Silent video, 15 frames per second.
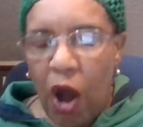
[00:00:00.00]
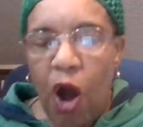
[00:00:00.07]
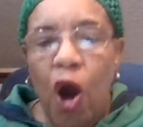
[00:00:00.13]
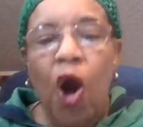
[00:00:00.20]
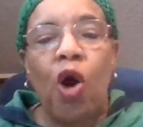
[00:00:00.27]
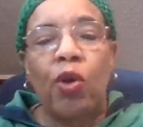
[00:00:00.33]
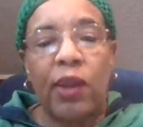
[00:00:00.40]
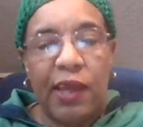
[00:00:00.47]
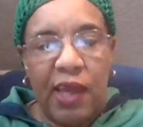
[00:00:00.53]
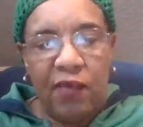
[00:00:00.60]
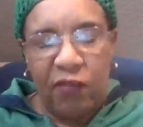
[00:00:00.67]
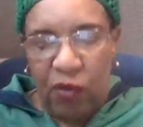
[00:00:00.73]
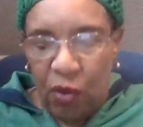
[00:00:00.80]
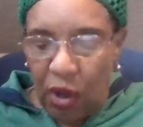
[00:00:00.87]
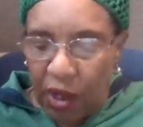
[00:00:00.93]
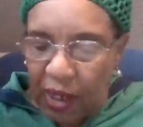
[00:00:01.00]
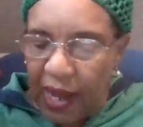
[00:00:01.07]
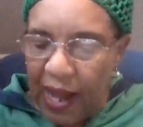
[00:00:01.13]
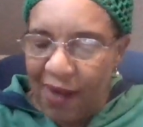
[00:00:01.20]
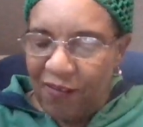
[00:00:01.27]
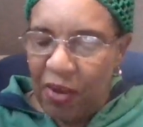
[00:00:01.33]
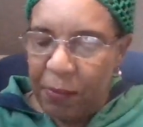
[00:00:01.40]
only if you are
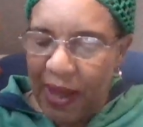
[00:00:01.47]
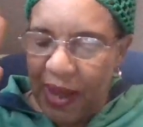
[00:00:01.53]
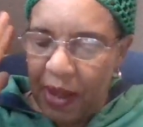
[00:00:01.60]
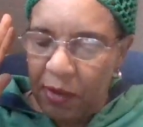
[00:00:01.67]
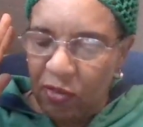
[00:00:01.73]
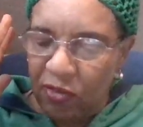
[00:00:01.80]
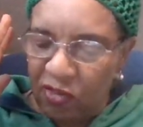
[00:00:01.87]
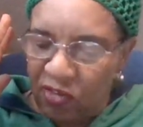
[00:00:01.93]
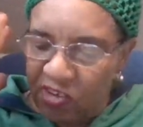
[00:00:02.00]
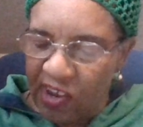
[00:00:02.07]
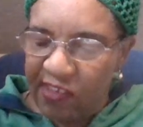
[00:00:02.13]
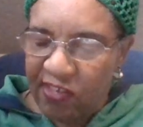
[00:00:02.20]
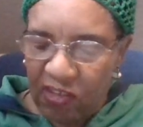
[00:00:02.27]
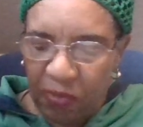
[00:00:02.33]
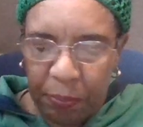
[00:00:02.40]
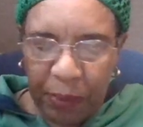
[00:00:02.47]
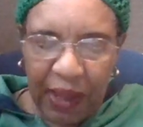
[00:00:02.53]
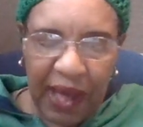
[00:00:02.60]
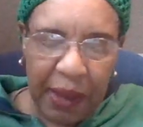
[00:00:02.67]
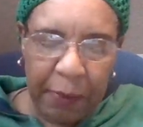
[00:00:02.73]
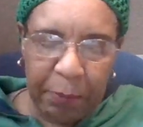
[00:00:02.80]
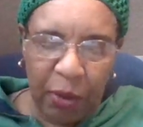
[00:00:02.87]
covered by the Jesus
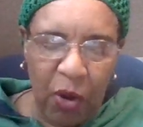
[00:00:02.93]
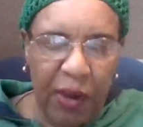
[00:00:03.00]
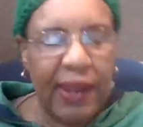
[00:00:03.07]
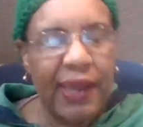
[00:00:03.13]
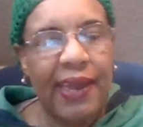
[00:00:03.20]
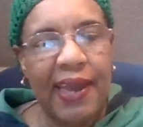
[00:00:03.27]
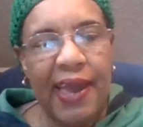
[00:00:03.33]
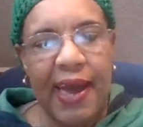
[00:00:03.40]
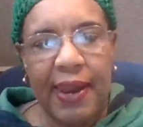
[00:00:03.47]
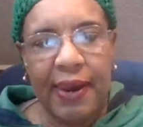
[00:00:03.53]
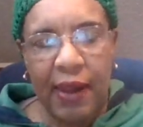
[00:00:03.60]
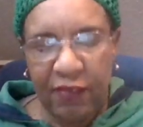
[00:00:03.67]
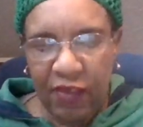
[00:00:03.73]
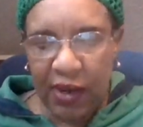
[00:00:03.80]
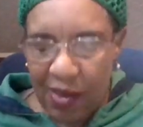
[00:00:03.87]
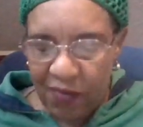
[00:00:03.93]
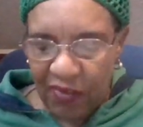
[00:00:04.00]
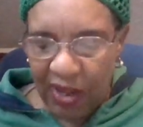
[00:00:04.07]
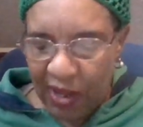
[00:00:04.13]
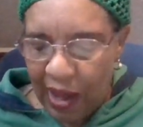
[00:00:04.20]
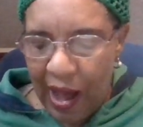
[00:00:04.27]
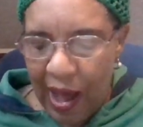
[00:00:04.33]
blood, born again of the living
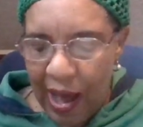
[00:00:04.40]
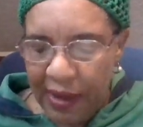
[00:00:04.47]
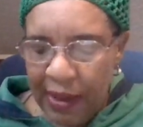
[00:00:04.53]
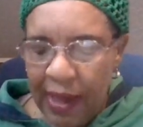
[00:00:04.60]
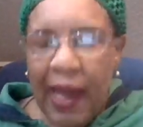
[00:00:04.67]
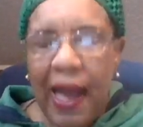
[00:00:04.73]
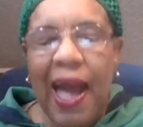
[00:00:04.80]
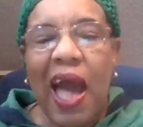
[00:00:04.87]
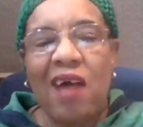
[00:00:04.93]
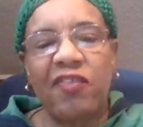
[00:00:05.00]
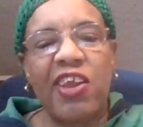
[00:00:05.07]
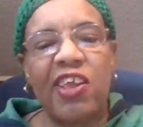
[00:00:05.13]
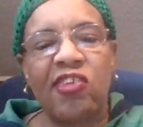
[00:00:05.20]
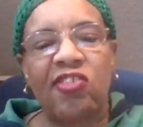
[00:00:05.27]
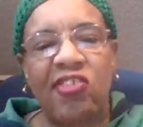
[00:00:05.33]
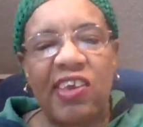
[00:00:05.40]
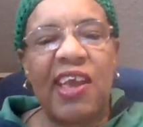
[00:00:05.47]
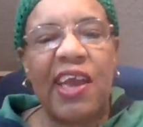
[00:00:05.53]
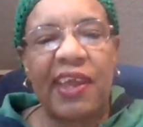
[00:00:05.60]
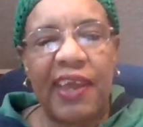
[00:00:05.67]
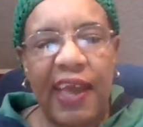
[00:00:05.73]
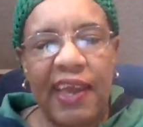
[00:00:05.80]
God, having his
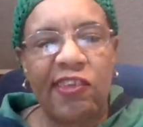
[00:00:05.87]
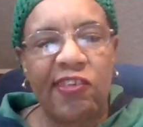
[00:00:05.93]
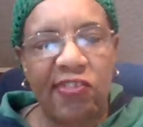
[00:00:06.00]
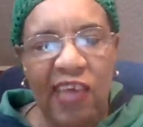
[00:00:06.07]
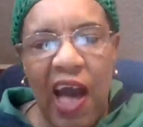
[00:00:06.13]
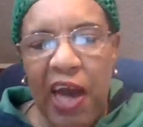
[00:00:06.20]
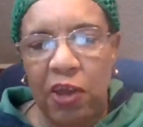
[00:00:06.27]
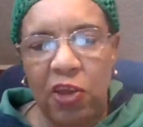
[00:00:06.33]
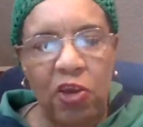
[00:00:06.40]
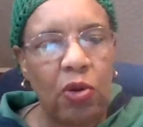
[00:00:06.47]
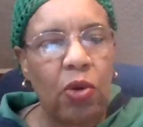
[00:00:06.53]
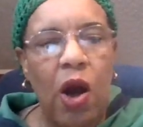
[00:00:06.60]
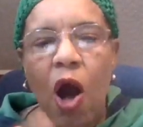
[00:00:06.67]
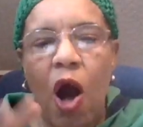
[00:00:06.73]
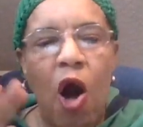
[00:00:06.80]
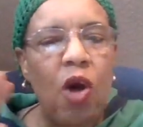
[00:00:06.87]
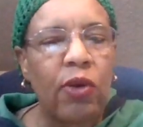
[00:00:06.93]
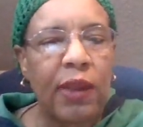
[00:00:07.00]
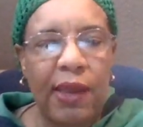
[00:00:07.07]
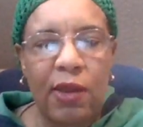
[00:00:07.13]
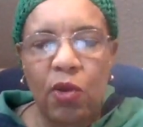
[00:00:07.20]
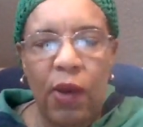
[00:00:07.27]
DNA inside of you.
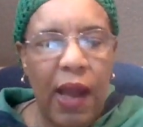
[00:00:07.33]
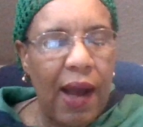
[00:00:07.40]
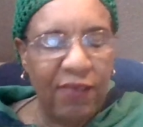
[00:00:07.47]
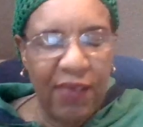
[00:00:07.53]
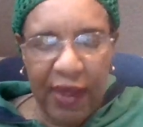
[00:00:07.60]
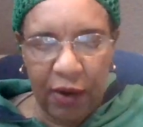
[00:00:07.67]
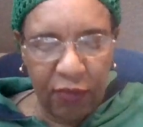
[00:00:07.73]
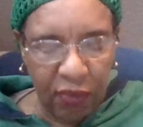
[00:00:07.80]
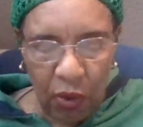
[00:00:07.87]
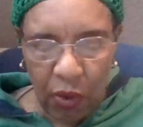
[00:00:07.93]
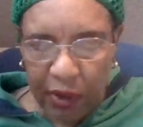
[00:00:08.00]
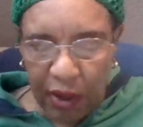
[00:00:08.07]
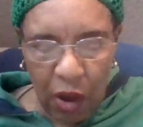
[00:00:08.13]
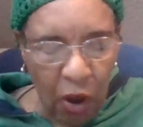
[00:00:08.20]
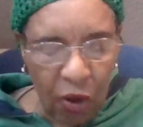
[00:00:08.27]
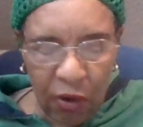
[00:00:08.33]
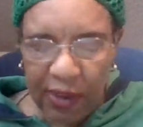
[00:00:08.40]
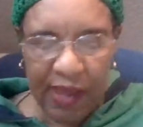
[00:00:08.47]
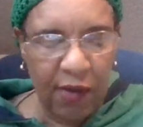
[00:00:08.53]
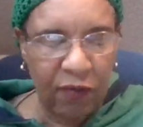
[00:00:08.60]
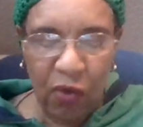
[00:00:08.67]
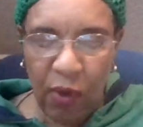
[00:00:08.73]
Only you have that authority, only
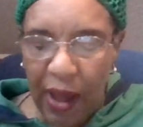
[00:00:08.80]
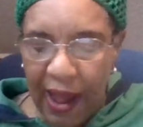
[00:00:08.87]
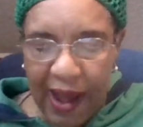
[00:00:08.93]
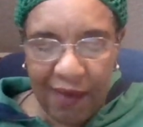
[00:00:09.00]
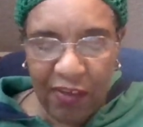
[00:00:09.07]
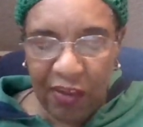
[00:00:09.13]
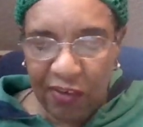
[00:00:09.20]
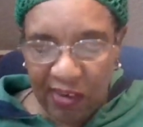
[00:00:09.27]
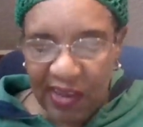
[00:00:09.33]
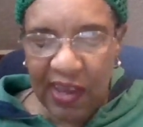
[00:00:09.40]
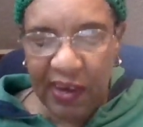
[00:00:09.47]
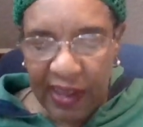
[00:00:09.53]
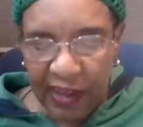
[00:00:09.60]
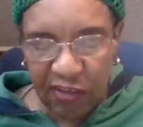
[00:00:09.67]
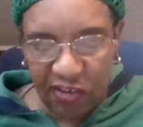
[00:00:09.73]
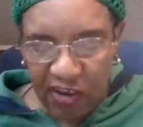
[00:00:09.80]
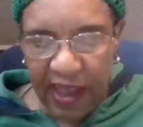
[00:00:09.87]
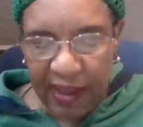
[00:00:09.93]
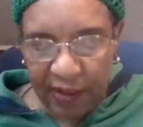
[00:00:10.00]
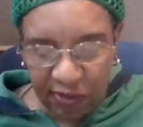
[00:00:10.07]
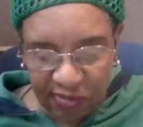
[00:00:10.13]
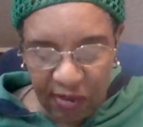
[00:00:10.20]
if you have the DNA
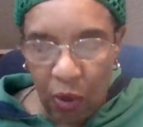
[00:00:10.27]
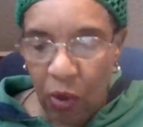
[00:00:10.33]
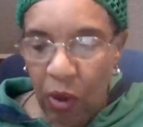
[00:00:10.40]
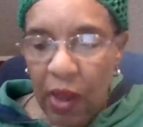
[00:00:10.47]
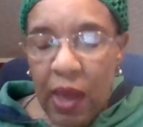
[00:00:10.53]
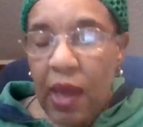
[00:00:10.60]
change. So